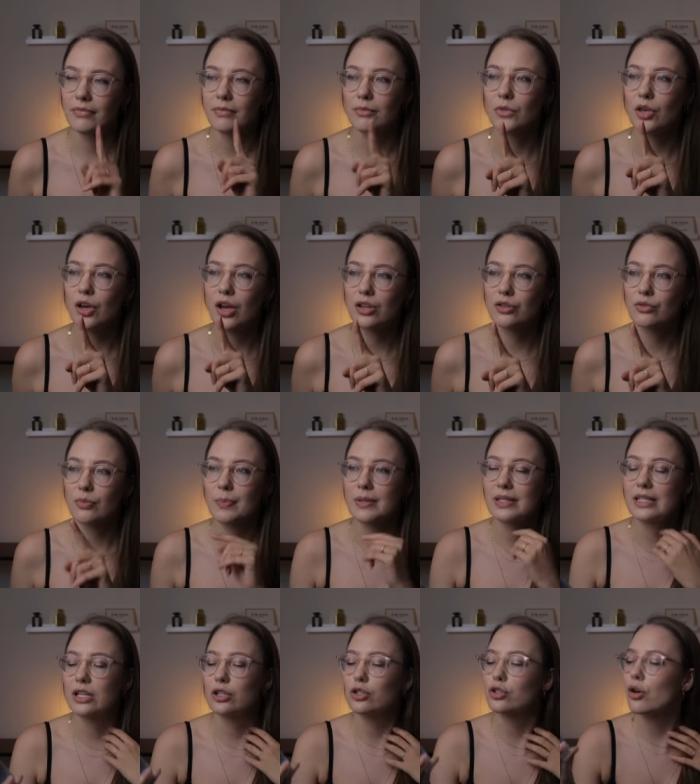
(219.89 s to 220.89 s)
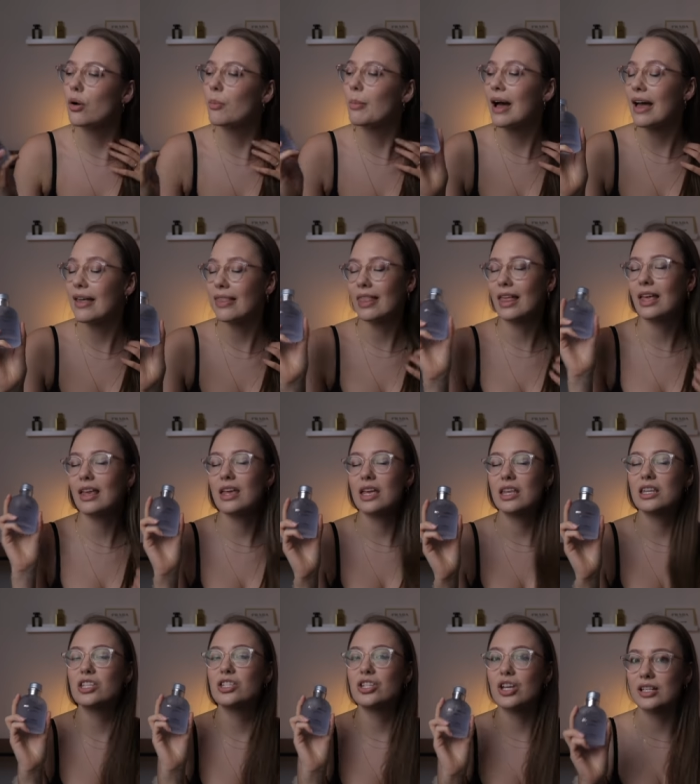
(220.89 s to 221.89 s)
I'm not 100% sure, but I think
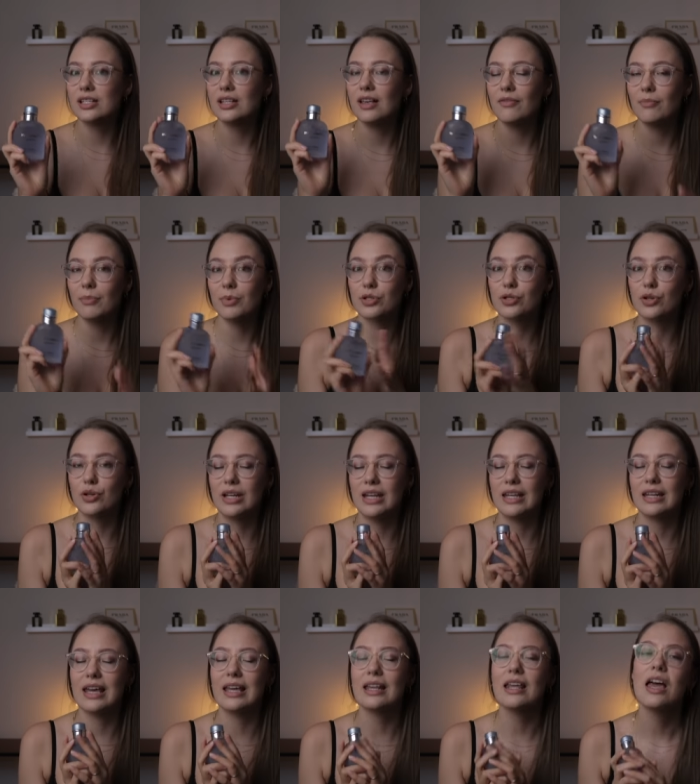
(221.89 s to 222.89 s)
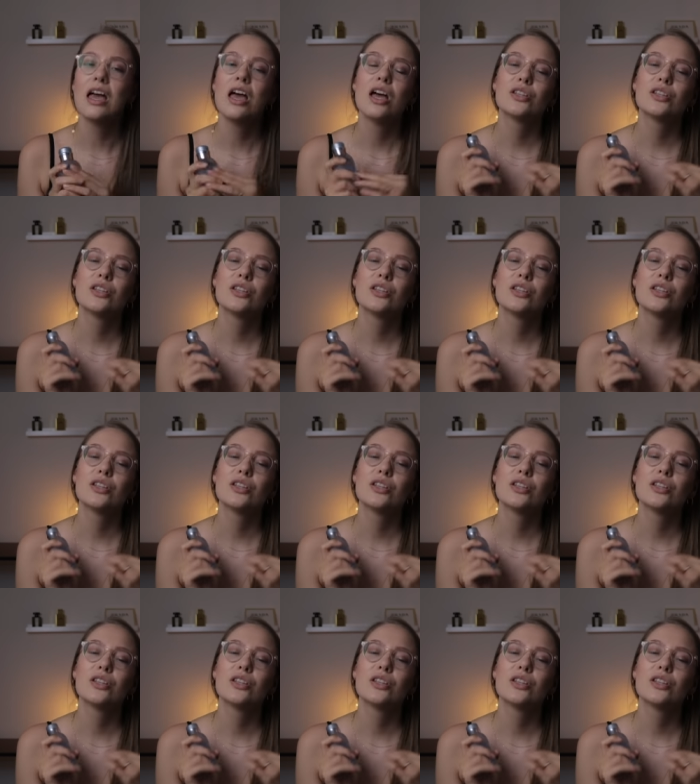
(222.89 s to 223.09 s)
it does have patchouli in it,